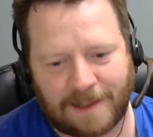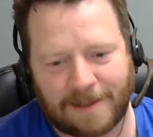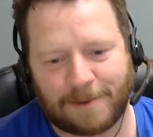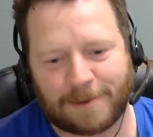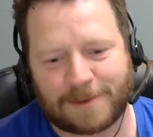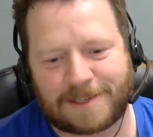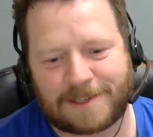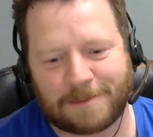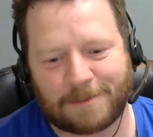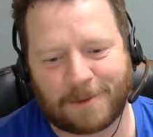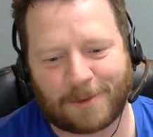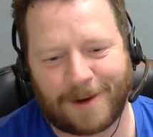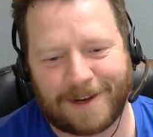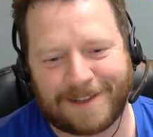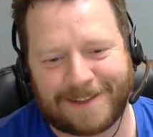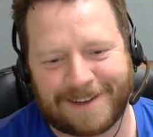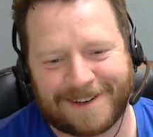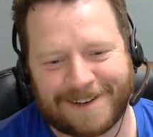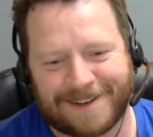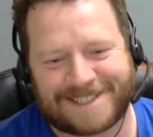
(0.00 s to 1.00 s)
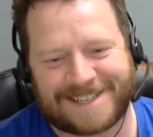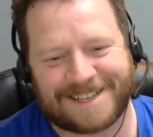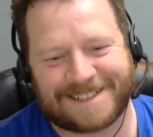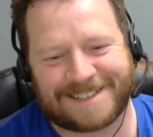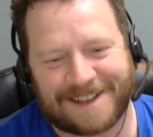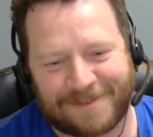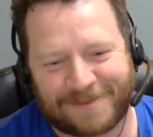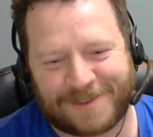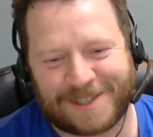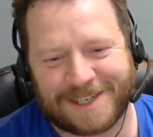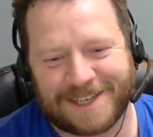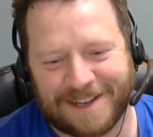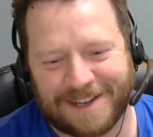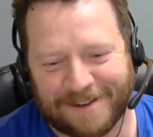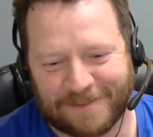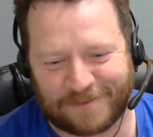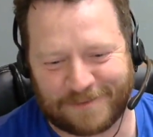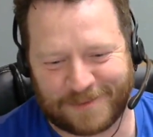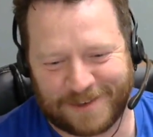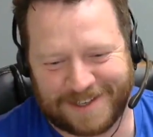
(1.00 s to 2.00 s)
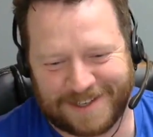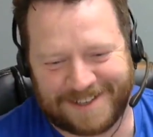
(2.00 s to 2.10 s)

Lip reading: little symbol right there says FTF.